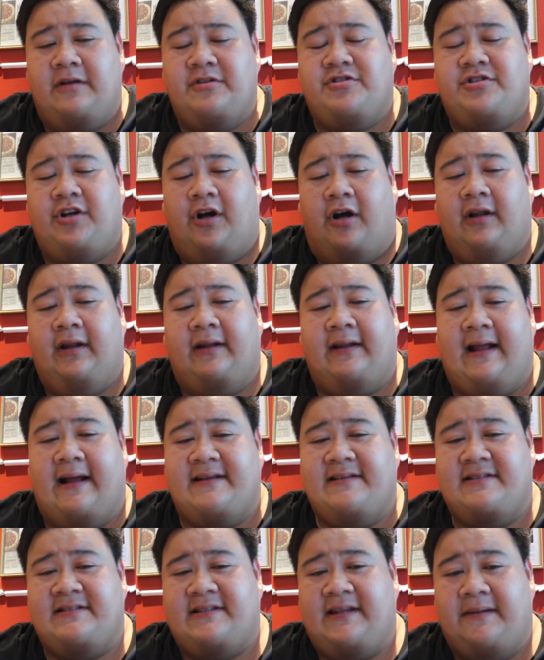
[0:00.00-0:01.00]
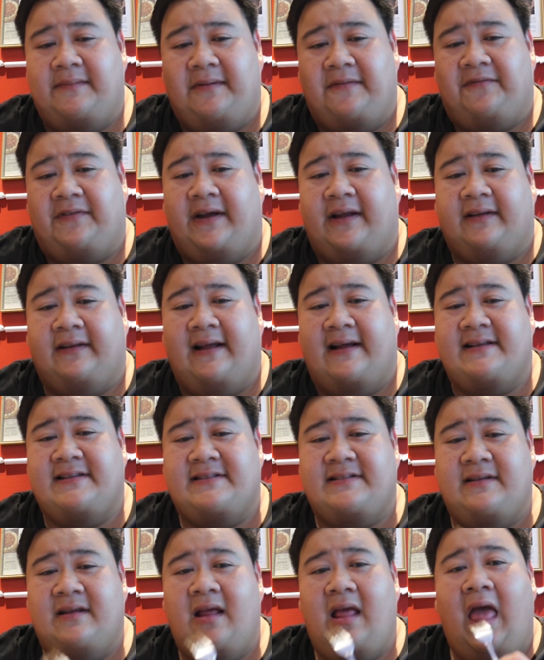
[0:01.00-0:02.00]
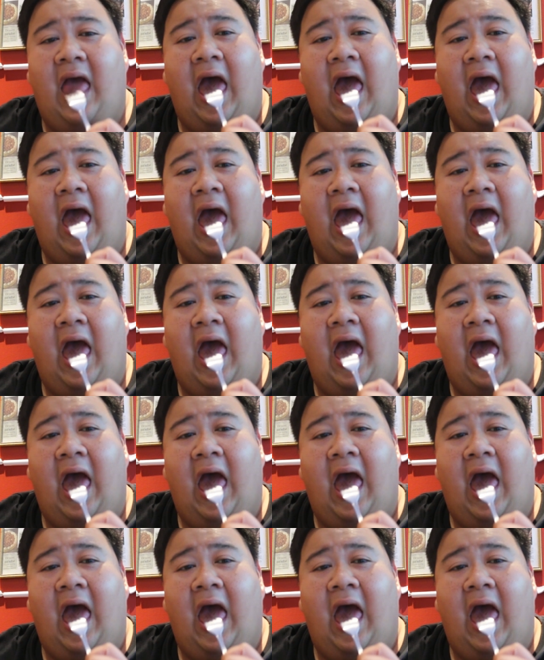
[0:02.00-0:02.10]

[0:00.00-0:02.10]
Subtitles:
chocolate has the same effect as